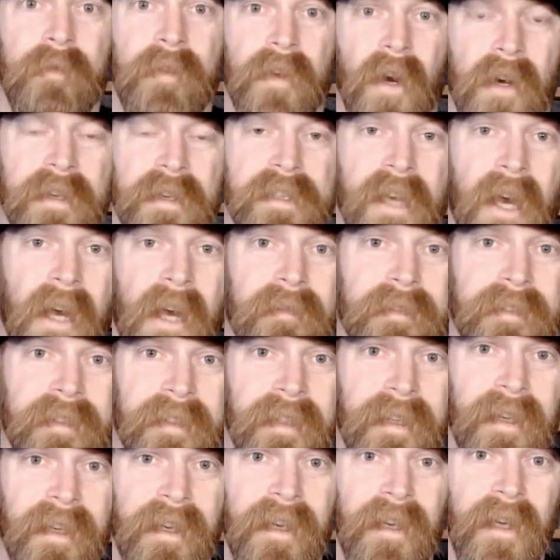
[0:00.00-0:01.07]
ourselves.
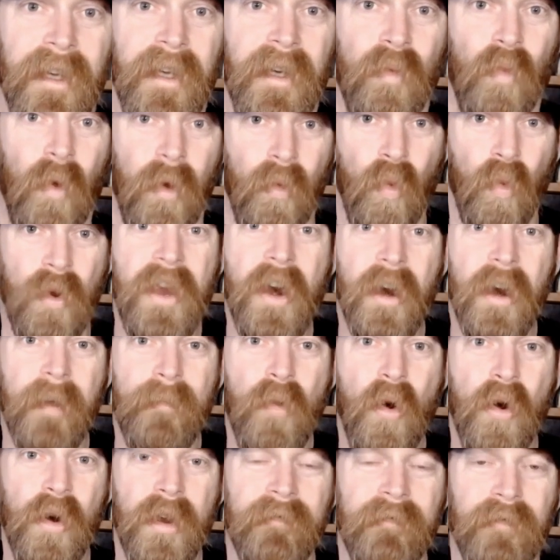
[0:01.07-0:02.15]
When we are
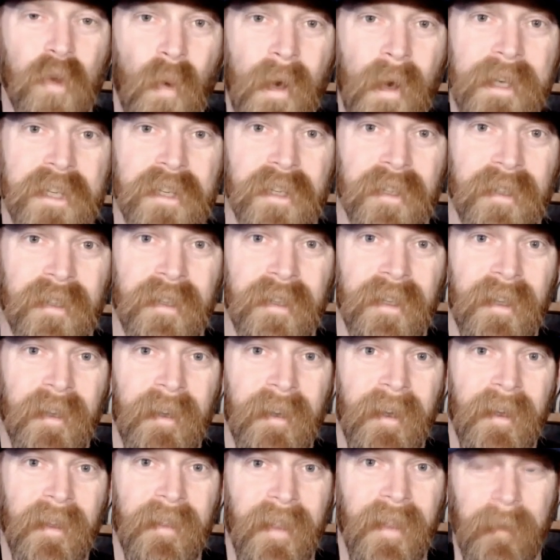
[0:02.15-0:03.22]
more influential,
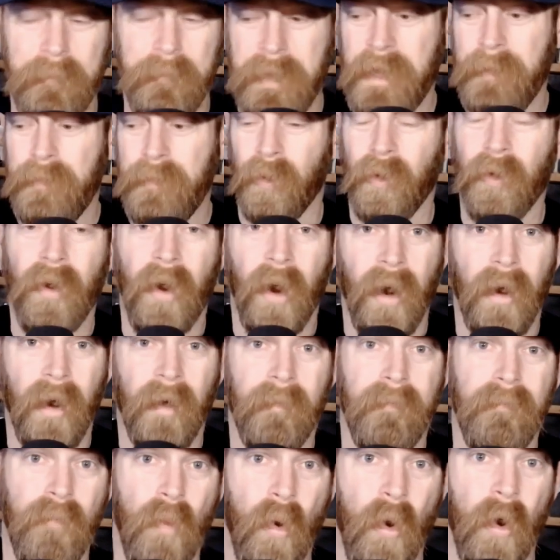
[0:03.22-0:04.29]
then people
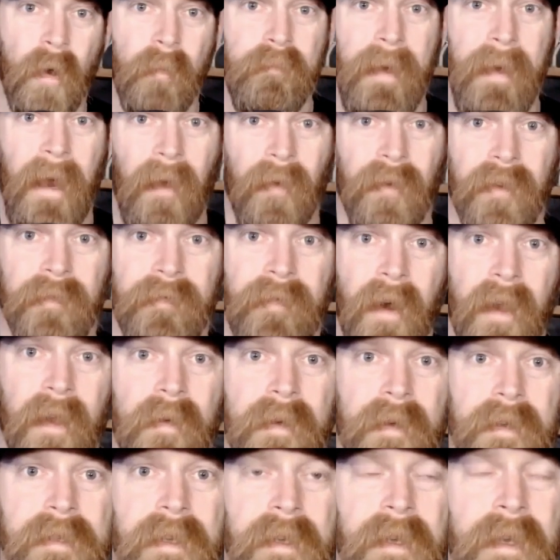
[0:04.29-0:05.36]
are more bound to
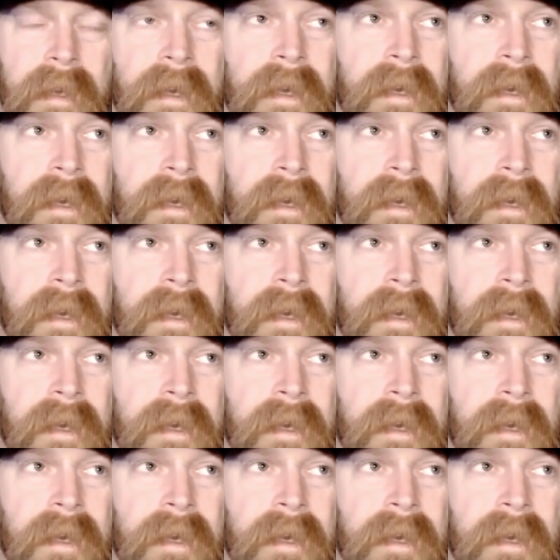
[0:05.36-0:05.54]
follow us.